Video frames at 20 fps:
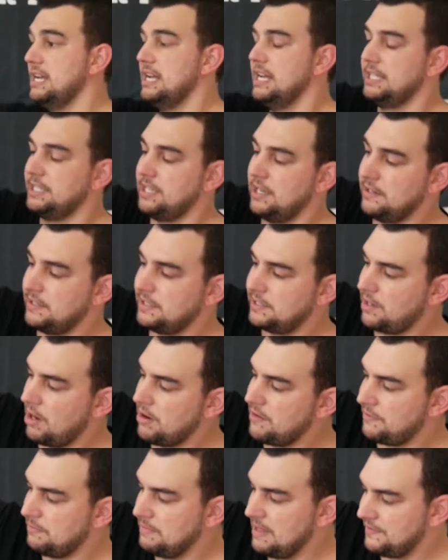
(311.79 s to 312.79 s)
So it's going
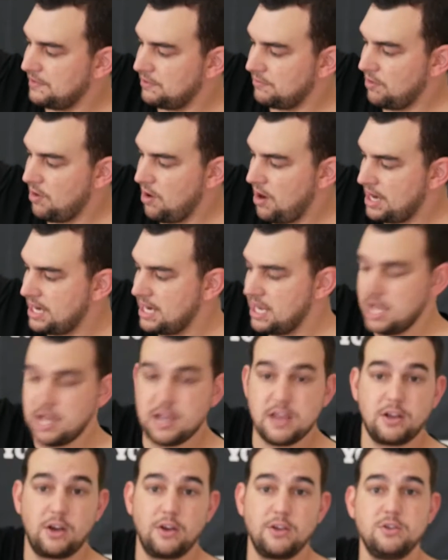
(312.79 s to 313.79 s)
from left to right.
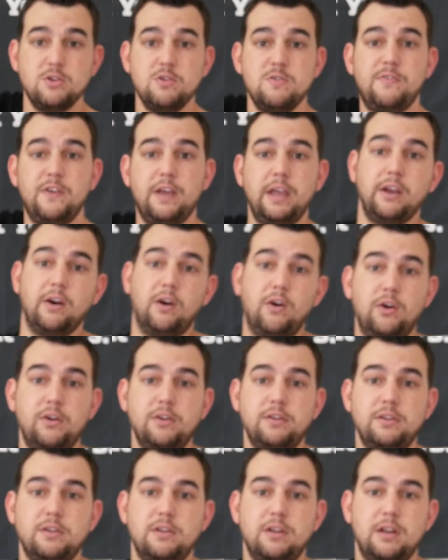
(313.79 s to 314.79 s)
You got UV on